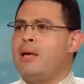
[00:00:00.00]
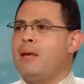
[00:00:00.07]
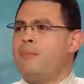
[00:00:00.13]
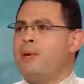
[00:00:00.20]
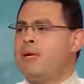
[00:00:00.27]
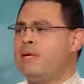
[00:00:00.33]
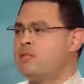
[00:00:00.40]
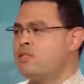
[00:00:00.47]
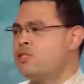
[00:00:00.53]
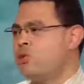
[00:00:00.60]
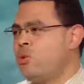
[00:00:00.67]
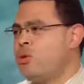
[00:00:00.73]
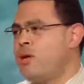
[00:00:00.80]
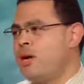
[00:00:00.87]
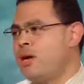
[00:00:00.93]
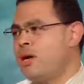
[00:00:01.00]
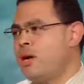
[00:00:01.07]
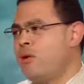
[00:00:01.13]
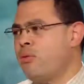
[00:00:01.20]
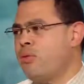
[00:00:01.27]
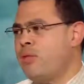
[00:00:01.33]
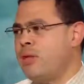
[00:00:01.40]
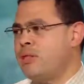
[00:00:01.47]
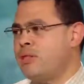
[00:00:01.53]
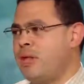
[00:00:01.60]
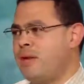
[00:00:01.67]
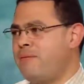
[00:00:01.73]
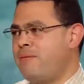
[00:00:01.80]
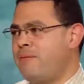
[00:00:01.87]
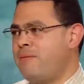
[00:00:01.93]
because they're so young, I don't think
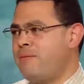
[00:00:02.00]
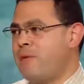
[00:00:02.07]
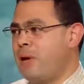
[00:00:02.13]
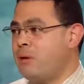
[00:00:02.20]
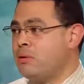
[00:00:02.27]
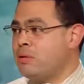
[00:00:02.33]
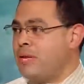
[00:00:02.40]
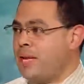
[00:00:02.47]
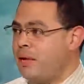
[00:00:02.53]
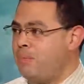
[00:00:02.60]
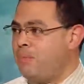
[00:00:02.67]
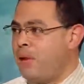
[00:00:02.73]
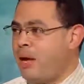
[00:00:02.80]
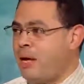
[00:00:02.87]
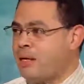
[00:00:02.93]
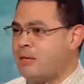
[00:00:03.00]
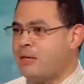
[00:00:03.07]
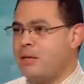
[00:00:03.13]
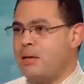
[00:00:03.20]
they've felt the impact.